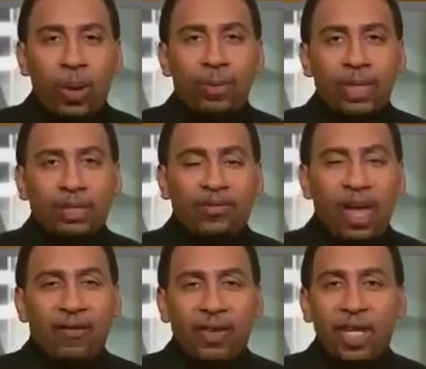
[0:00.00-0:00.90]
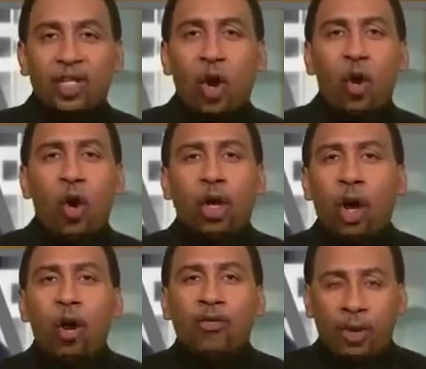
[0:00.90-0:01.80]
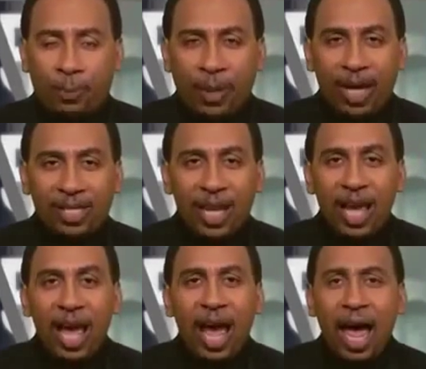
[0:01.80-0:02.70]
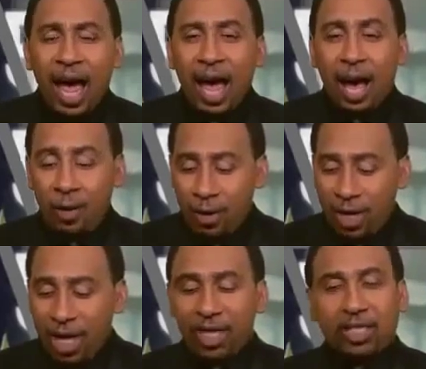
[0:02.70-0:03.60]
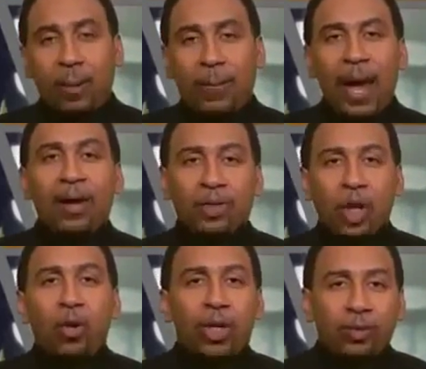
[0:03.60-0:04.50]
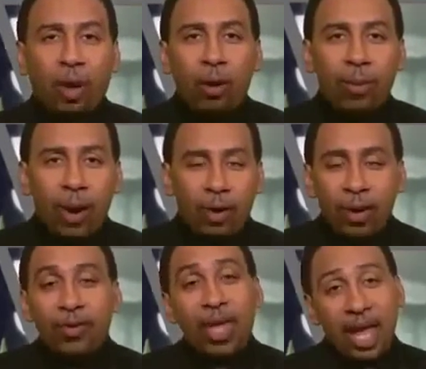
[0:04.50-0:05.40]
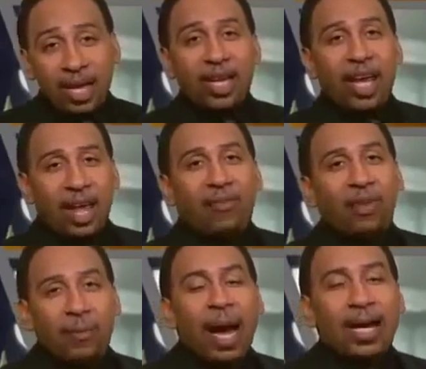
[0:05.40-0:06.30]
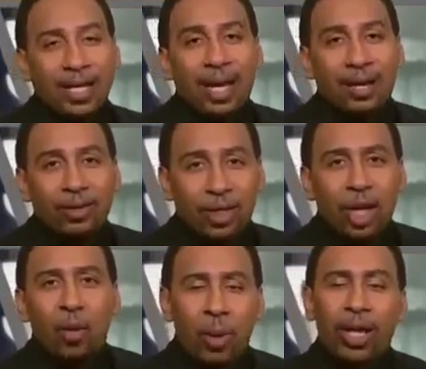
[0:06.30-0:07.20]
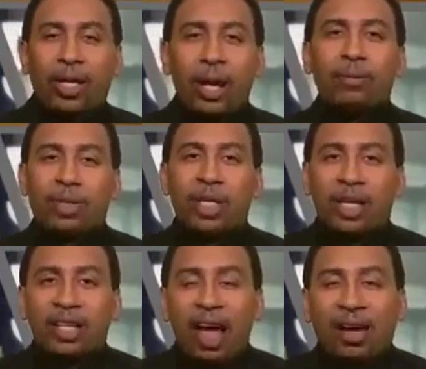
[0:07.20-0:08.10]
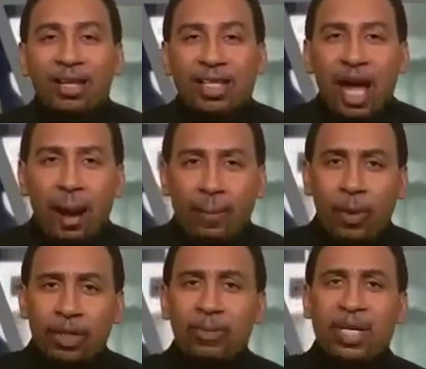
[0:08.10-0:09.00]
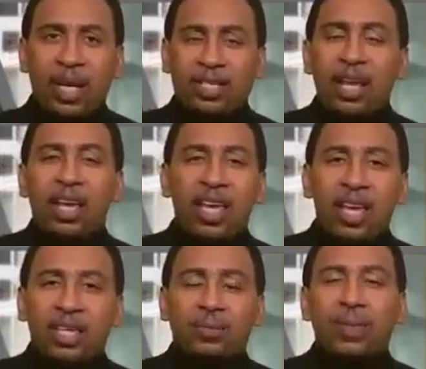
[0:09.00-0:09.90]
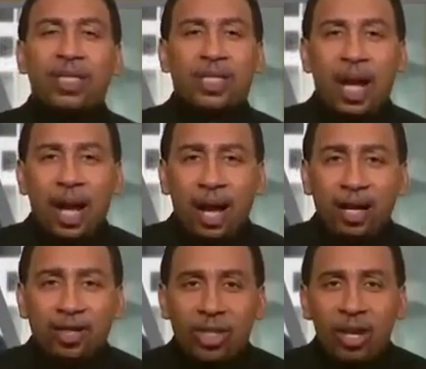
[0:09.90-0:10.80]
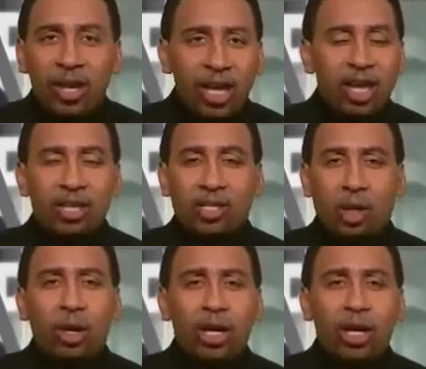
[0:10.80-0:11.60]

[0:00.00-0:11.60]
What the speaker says: remnants of evidence all over the place how it's about Tony Romo and then everybody else when it comes to the Dallas Cowboys because he is massaged, he's